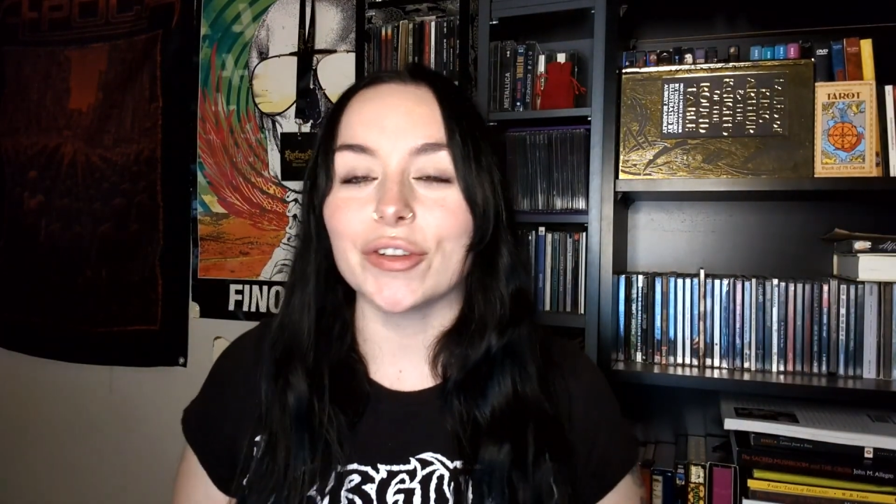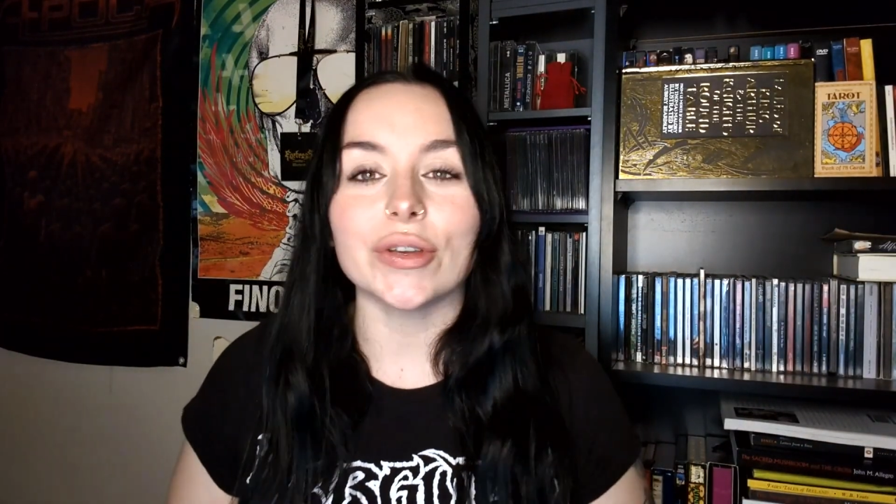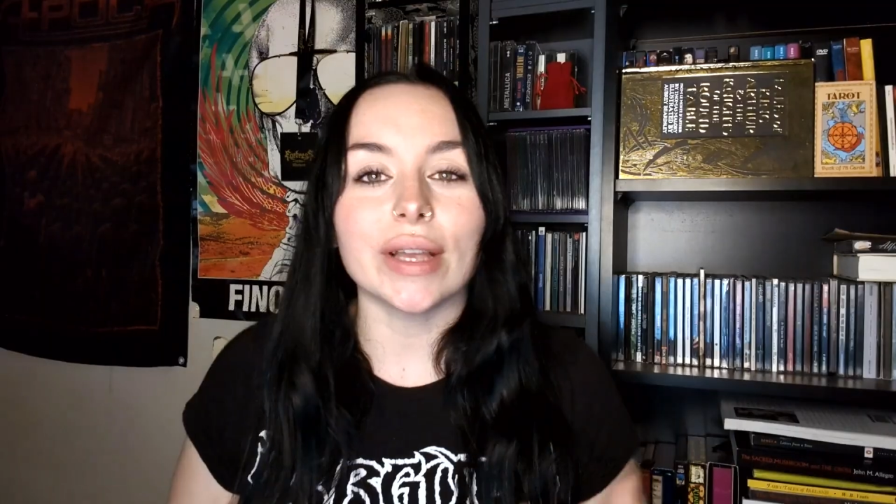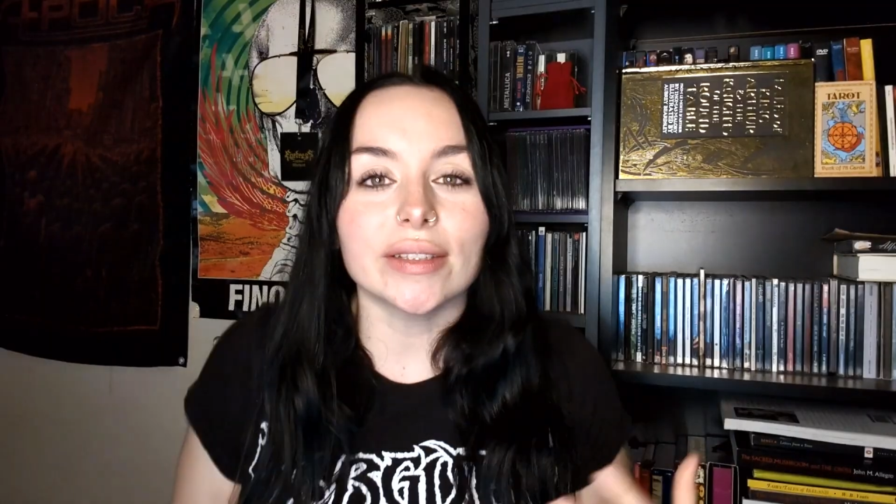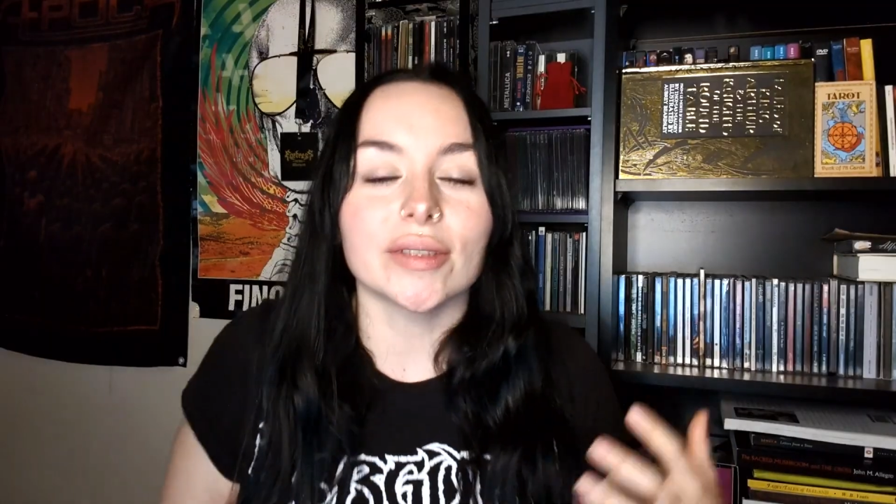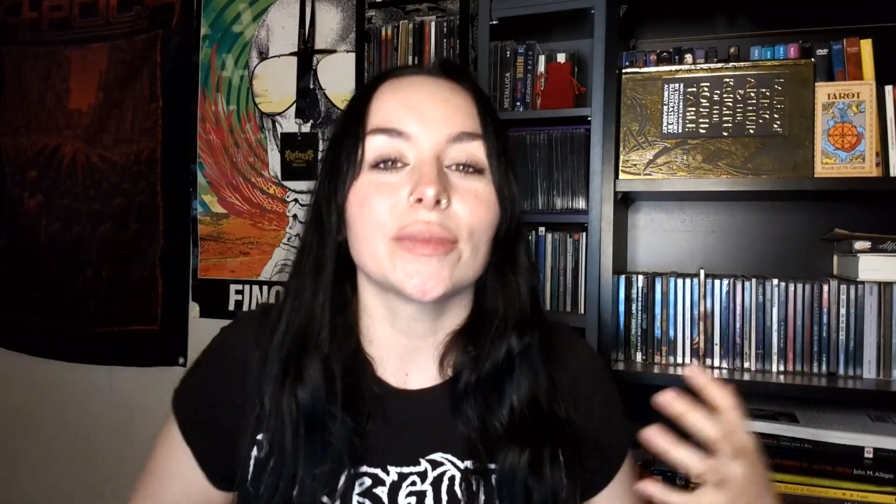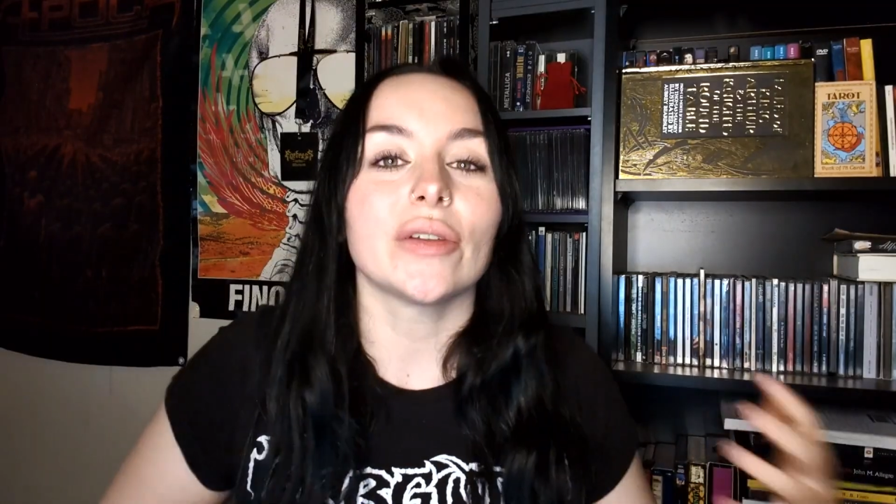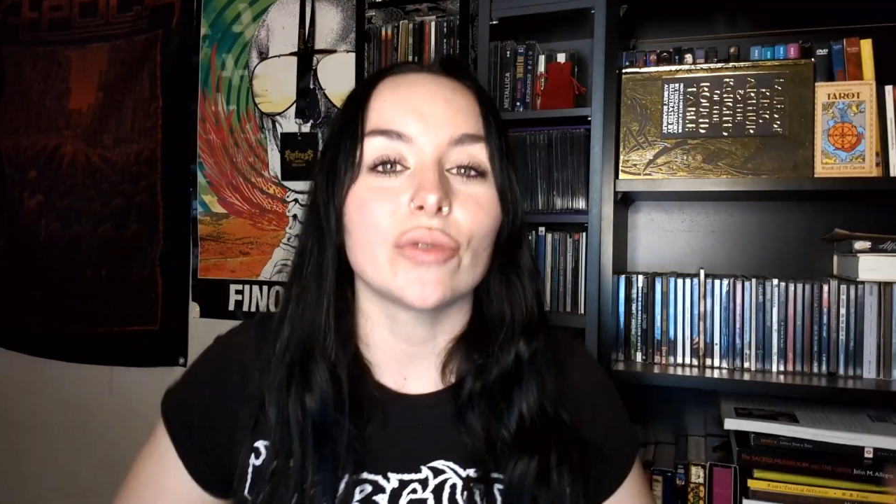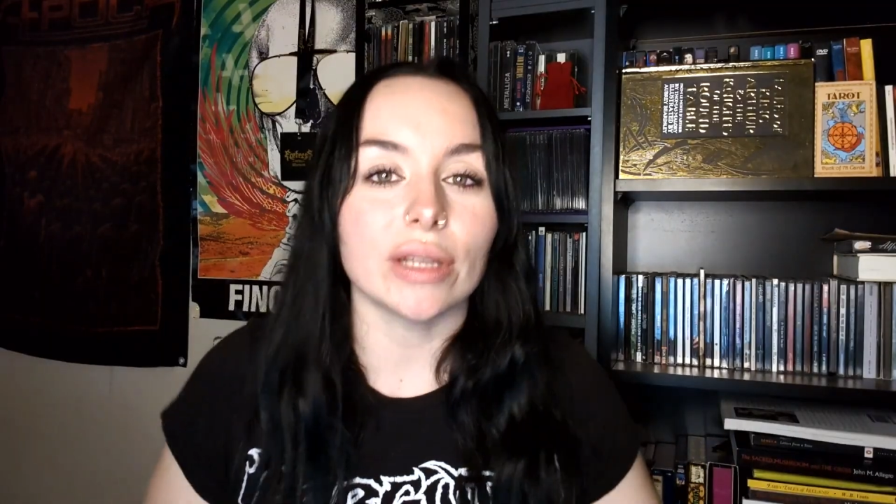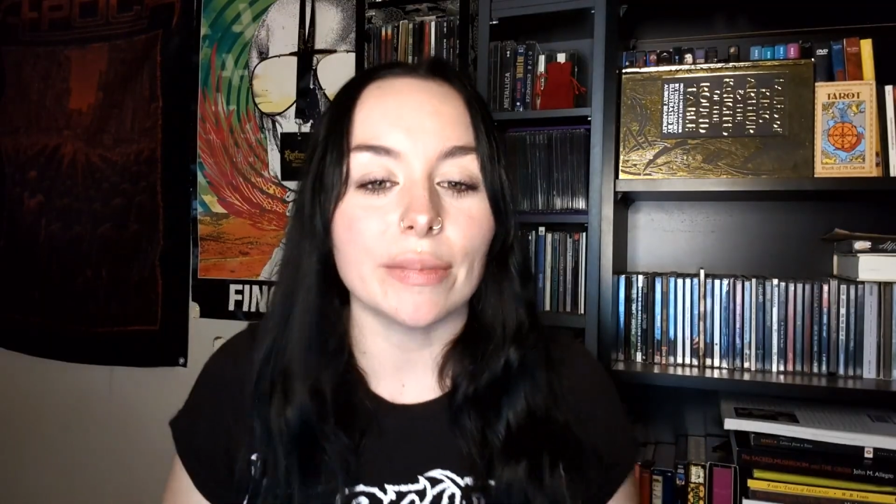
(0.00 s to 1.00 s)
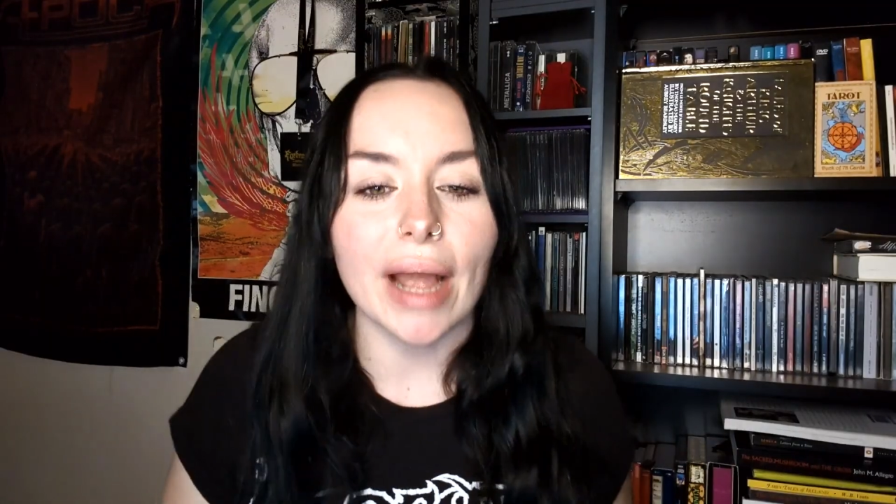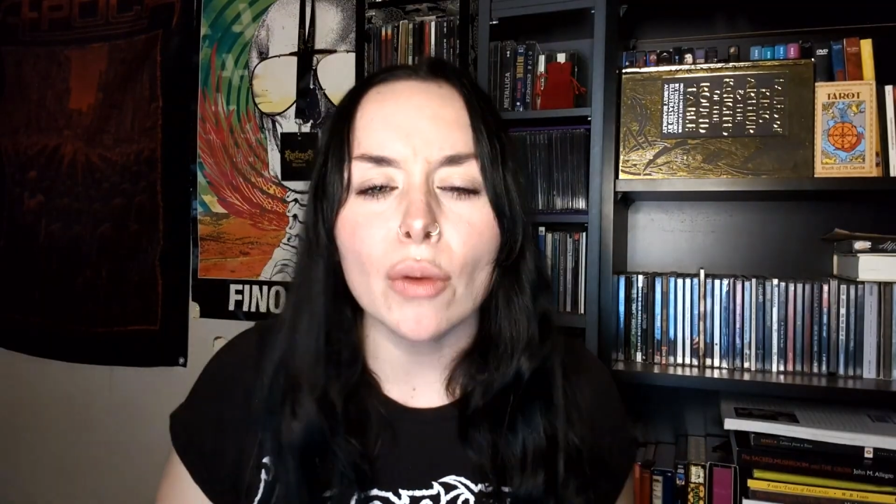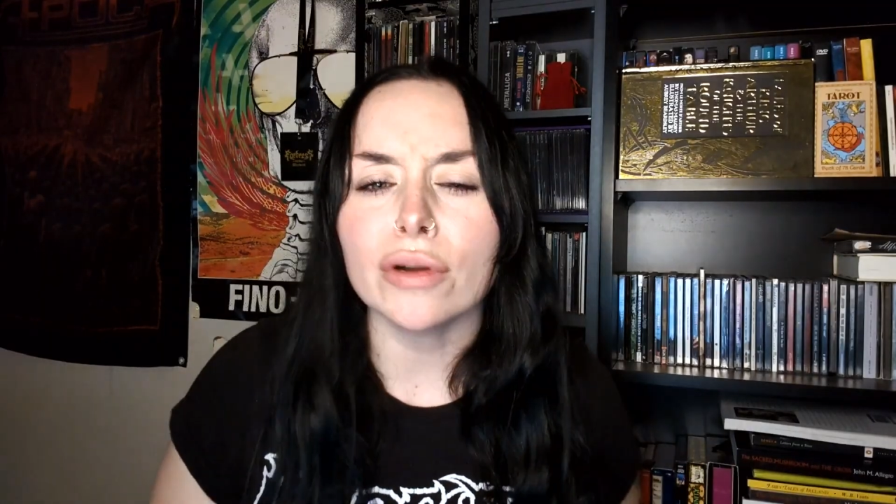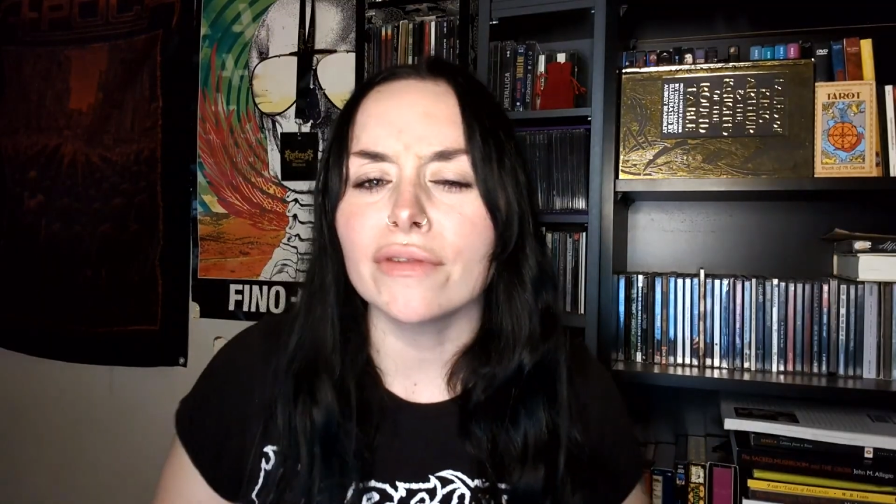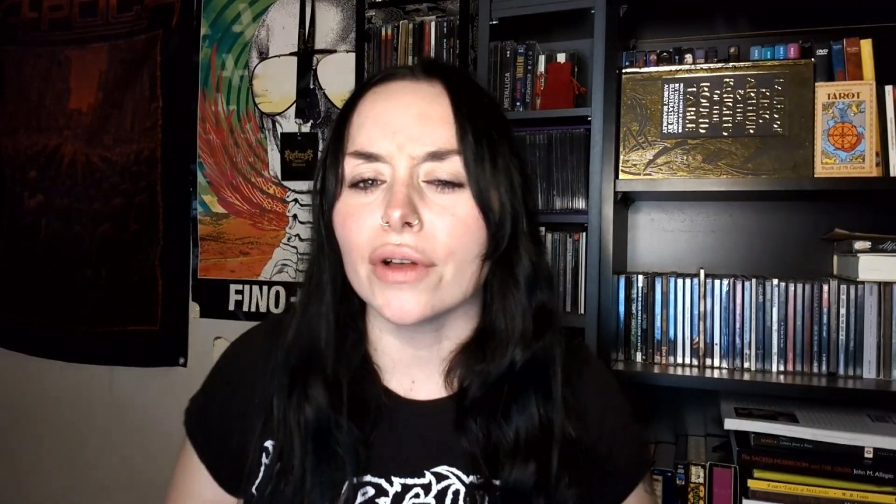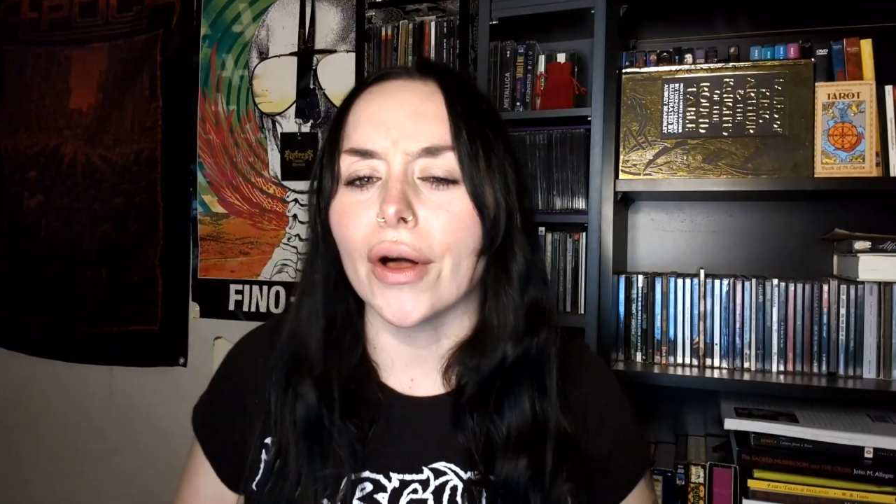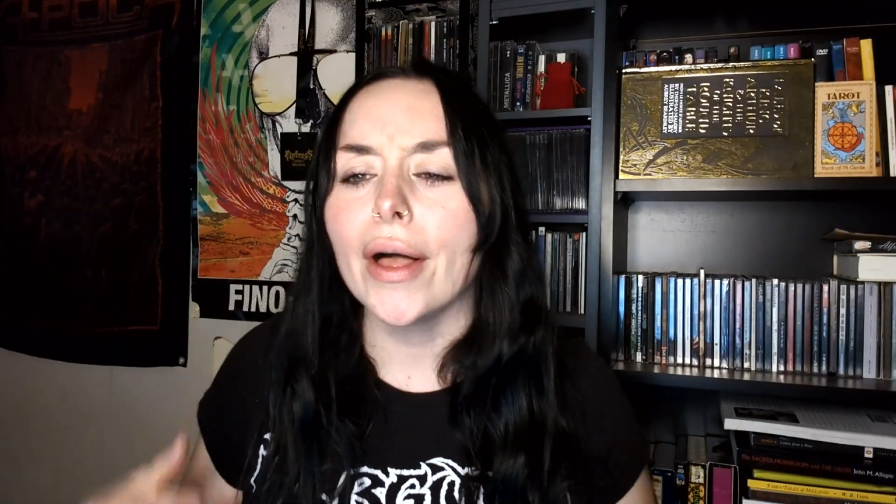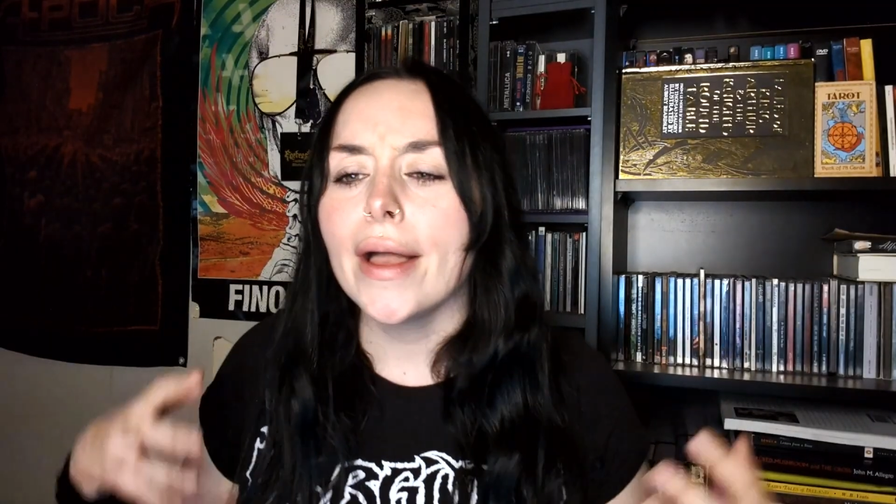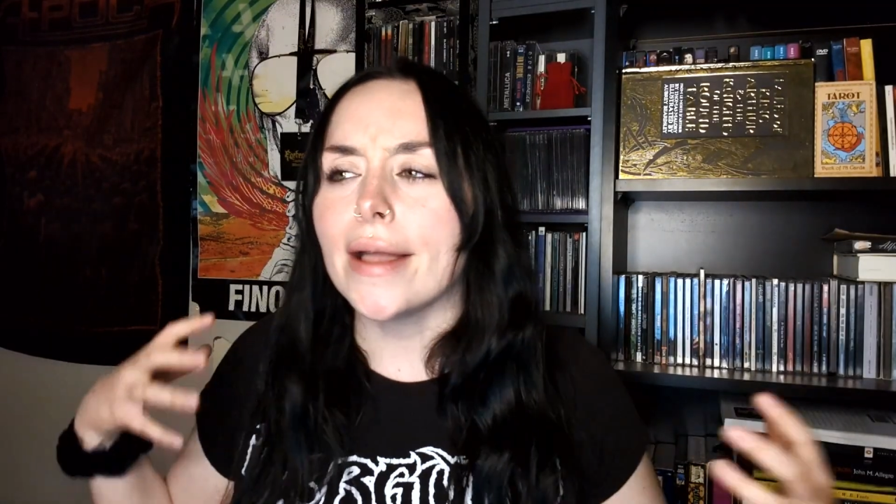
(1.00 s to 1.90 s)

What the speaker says: you get something really powerful